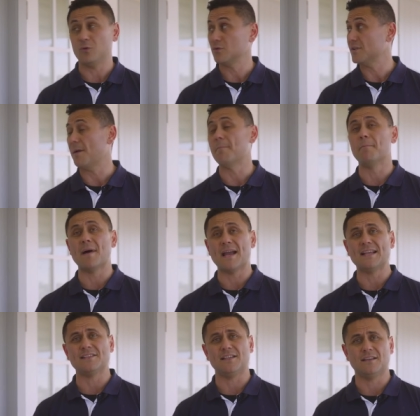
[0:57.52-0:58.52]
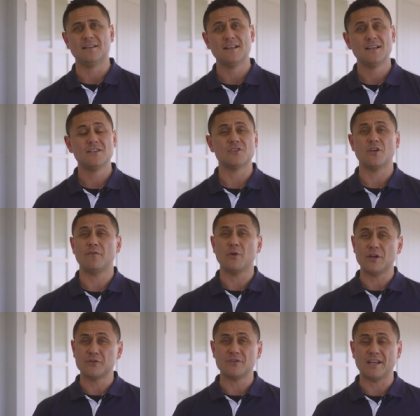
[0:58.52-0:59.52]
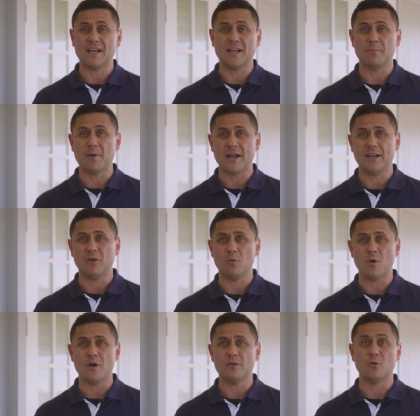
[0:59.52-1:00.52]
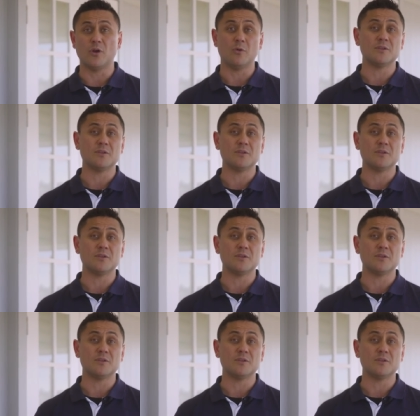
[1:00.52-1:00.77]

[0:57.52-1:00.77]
and looks amazing. So if you're interested in getting a painting quote or